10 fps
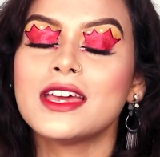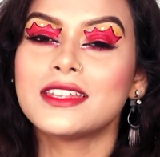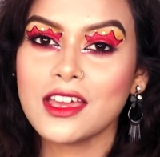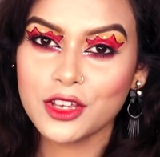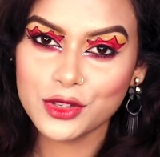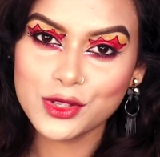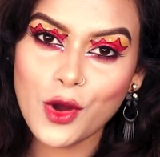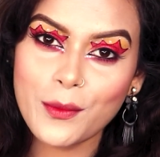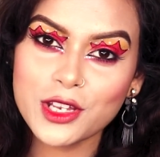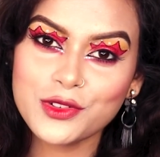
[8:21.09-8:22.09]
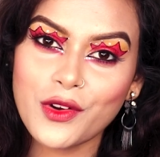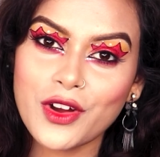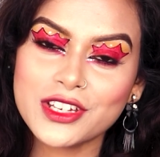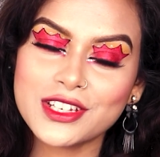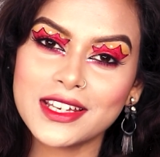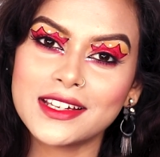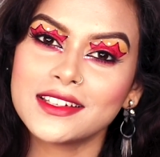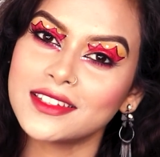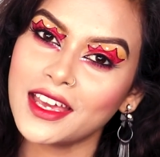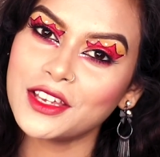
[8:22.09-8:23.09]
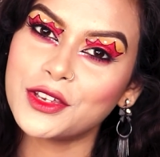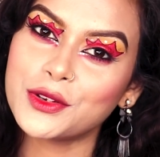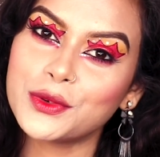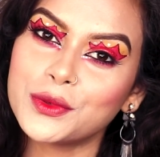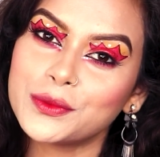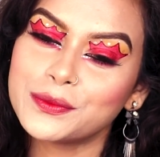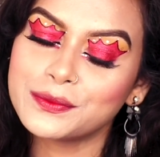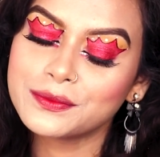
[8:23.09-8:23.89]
Thank you so much for watching. Thank you.